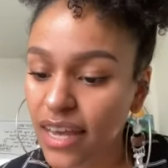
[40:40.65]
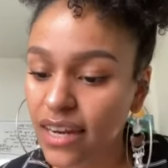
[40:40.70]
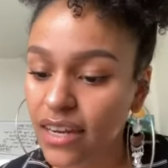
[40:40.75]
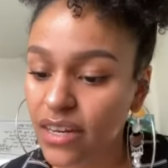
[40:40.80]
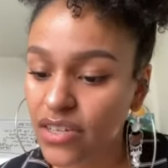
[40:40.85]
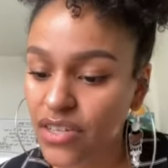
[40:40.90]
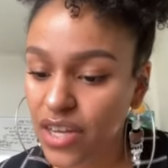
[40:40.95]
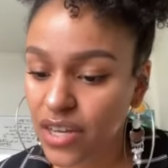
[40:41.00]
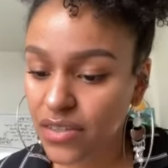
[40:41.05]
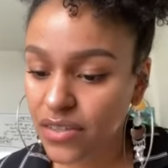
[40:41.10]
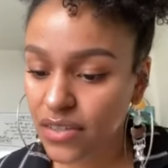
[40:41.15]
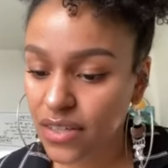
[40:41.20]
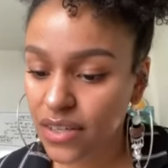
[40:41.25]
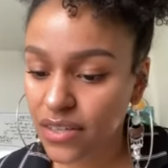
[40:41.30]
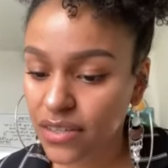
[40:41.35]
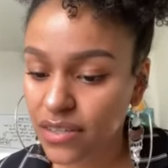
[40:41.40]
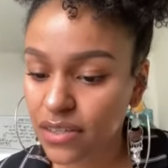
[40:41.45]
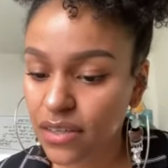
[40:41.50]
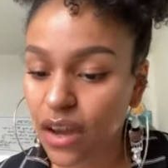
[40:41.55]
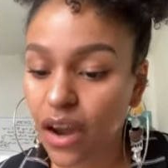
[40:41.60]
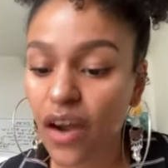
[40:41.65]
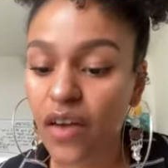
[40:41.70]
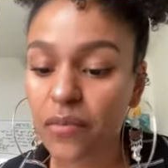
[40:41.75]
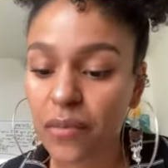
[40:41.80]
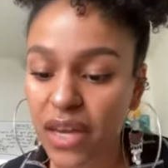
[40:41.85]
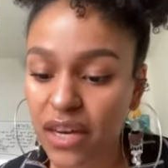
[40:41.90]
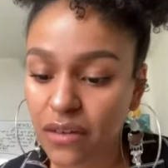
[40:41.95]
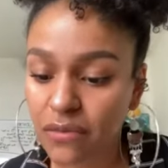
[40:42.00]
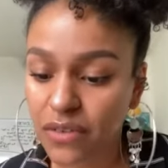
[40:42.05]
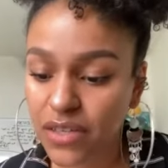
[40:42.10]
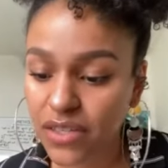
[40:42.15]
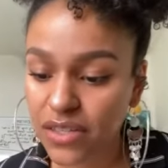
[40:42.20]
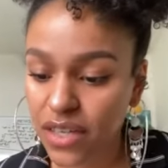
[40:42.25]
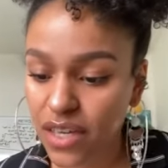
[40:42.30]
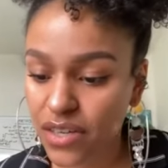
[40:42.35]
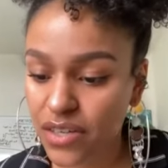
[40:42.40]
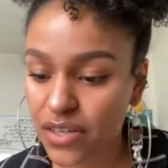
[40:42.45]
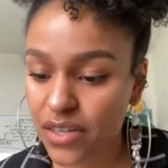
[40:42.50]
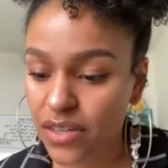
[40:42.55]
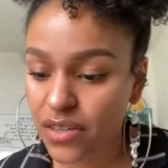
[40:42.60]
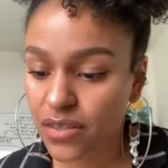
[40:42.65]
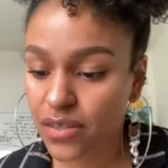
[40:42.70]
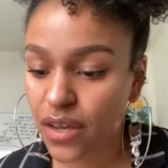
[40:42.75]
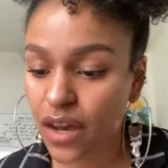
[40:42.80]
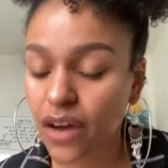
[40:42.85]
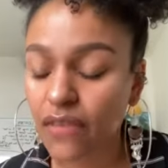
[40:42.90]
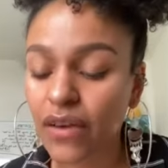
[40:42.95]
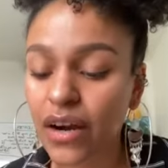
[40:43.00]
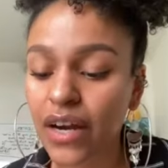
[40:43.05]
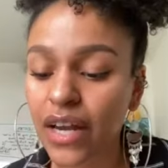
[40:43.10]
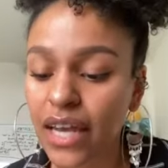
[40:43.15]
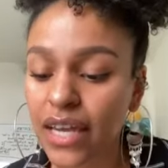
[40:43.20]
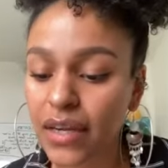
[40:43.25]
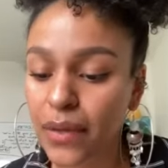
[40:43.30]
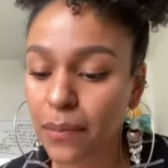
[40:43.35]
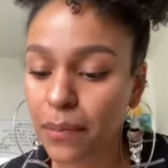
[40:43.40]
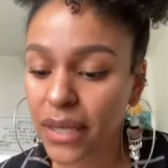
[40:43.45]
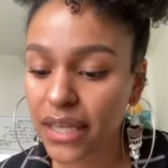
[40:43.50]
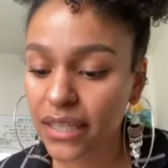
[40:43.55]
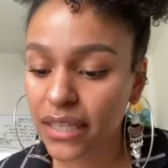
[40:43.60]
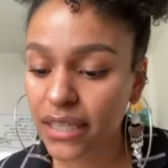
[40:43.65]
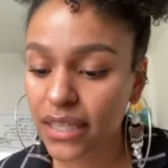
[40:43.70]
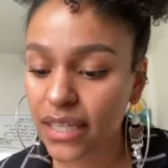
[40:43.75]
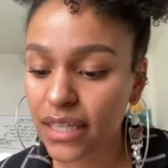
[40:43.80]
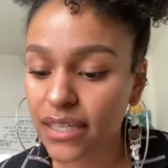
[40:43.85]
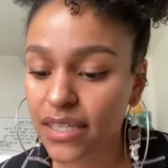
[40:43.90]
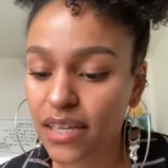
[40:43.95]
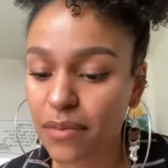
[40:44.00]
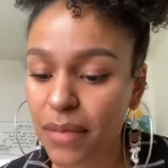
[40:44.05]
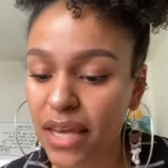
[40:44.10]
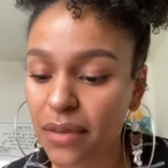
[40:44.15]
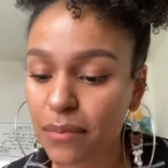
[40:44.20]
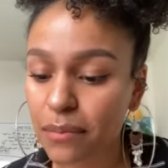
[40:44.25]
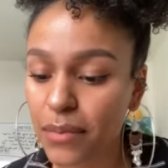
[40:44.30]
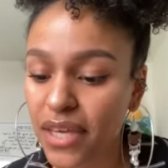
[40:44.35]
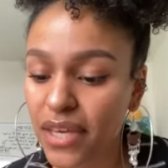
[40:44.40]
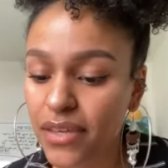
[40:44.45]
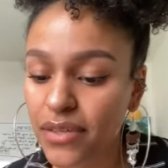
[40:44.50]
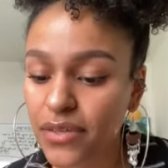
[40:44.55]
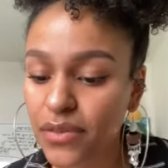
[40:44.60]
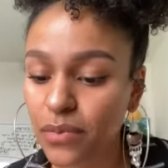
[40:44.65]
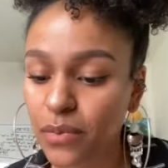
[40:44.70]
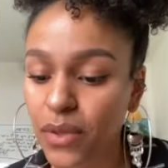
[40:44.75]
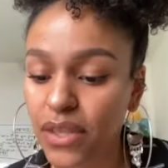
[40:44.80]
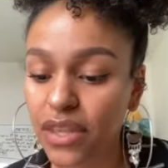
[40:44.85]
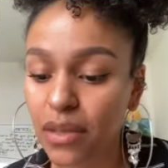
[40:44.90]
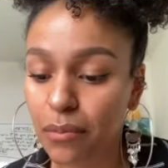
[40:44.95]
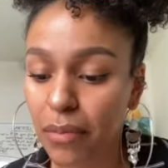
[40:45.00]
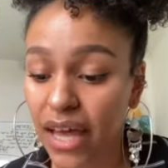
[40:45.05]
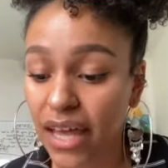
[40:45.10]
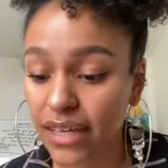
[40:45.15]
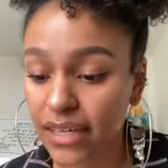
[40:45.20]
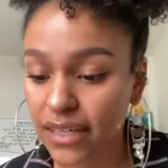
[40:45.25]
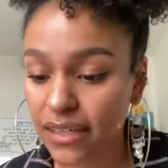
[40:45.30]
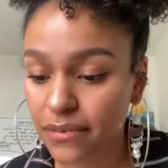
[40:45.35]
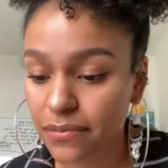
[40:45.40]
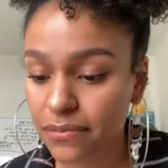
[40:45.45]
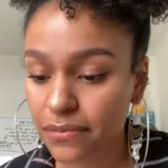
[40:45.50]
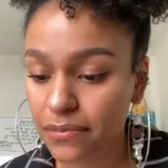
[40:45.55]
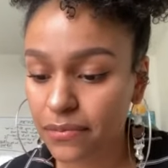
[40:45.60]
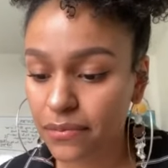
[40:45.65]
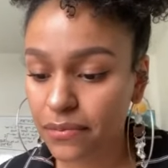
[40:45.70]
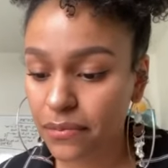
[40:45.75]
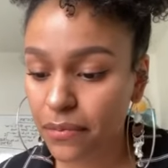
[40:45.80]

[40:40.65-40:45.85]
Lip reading: and injustice are manifestations of our inability to make peace with the body,